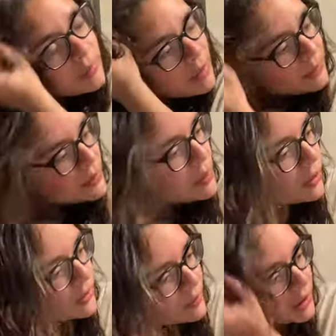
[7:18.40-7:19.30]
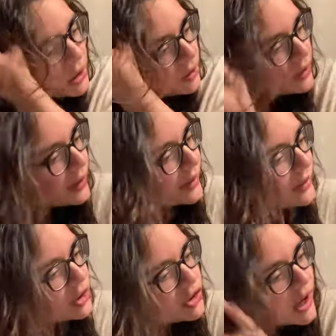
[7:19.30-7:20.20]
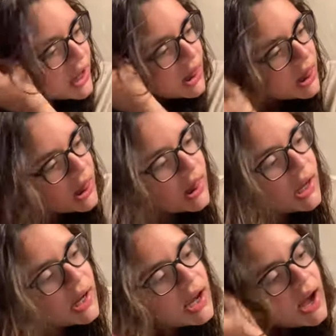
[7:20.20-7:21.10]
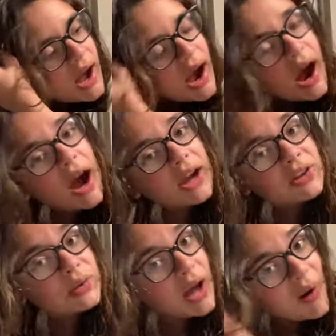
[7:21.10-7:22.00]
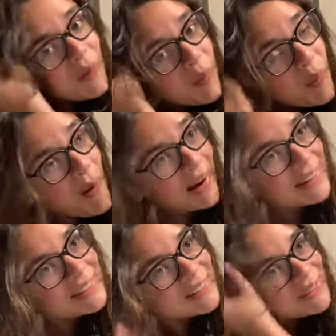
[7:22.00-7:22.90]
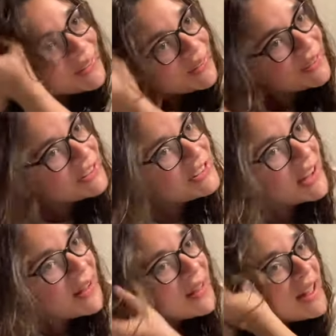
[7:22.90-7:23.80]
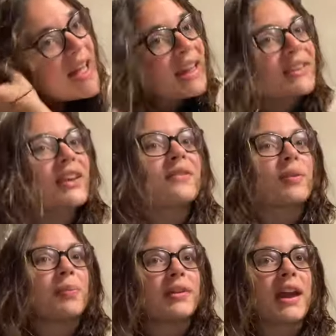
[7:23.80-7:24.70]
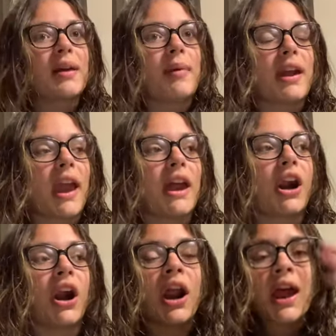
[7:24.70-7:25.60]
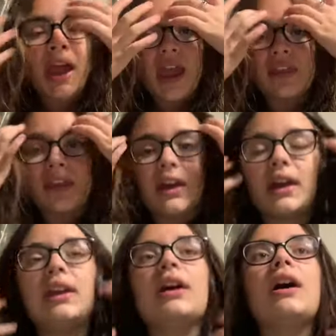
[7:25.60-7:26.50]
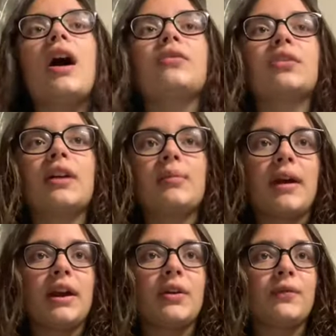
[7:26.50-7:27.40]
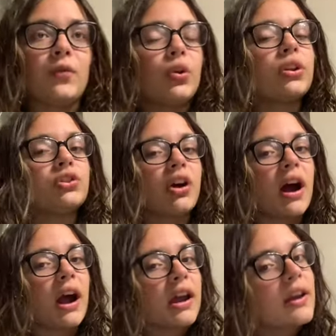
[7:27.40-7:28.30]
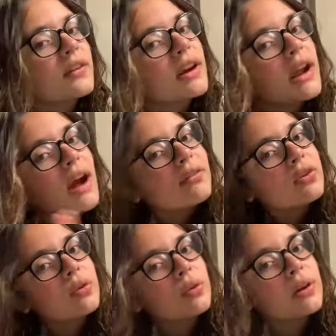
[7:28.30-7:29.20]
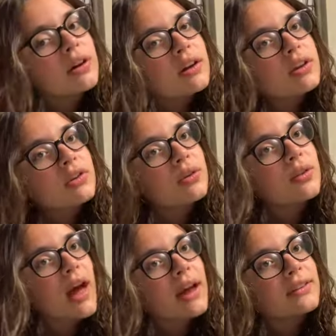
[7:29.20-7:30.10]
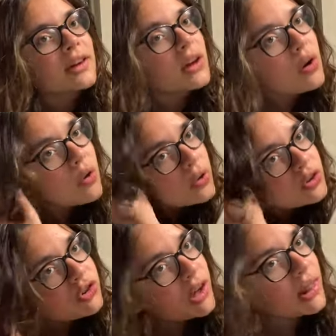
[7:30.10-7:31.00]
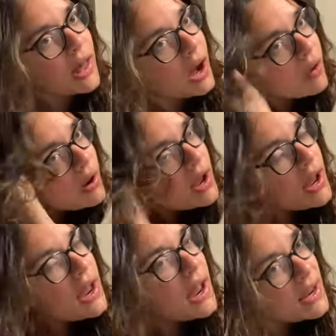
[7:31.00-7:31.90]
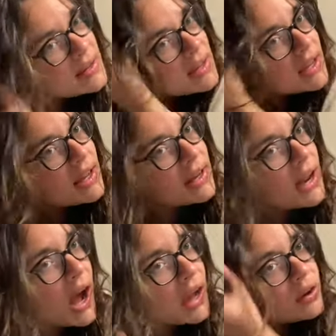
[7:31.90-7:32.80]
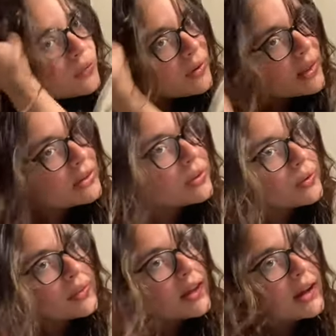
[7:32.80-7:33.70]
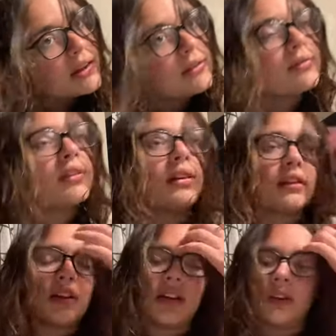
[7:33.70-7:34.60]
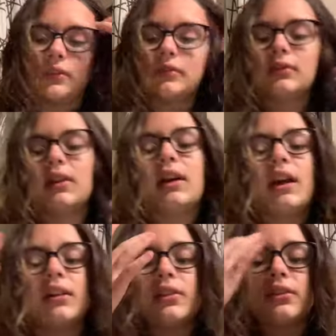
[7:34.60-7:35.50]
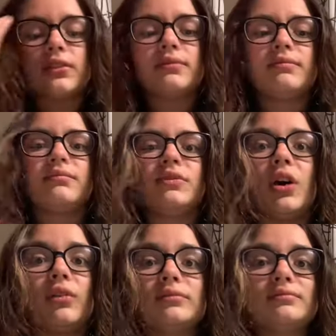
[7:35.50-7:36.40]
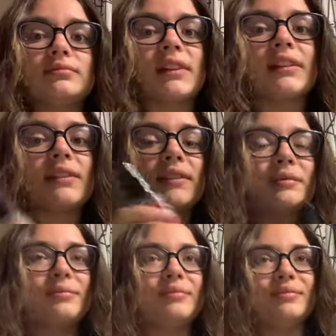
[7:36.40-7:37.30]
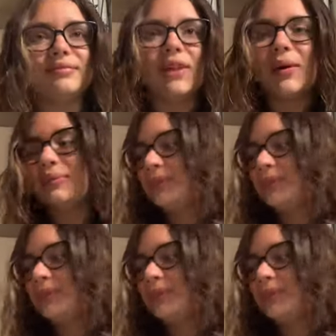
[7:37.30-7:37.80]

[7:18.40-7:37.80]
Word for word: I'm supposed to be using like the gel. I do not want to use the gel because I have to put that in my hair and then I have to let my hair fully dry and then I have to do that to get all the gel out and I don't feel like doing that and yeah I just don't because no